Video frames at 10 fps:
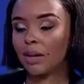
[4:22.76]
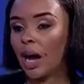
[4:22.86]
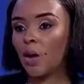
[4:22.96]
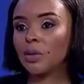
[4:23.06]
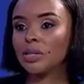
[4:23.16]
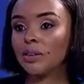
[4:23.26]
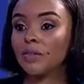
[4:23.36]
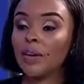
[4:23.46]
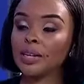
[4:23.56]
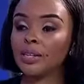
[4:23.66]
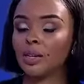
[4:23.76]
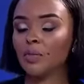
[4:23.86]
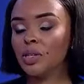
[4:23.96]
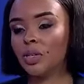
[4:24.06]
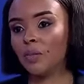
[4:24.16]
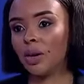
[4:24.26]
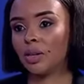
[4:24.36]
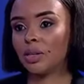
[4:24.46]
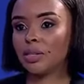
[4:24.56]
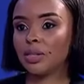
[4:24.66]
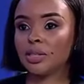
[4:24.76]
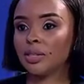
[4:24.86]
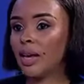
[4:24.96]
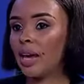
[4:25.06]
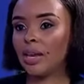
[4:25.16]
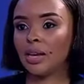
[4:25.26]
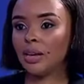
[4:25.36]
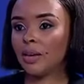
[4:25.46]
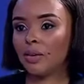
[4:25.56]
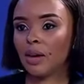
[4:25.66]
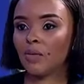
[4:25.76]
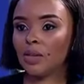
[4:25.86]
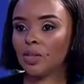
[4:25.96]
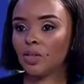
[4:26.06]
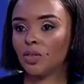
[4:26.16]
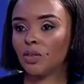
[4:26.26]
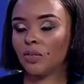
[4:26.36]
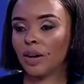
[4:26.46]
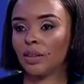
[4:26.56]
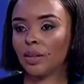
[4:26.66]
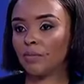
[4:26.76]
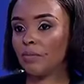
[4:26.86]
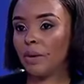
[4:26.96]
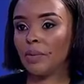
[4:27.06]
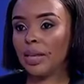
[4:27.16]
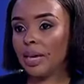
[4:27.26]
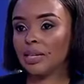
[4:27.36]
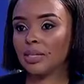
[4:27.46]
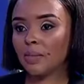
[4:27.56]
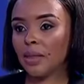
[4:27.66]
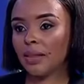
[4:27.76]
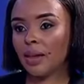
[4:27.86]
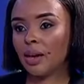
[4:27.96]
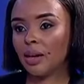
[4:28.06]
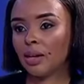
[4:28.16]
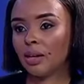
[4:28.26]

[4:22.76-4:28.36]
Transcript: how is it affecting emerging markets? Is there any evidence to the fact that maybe there is something there?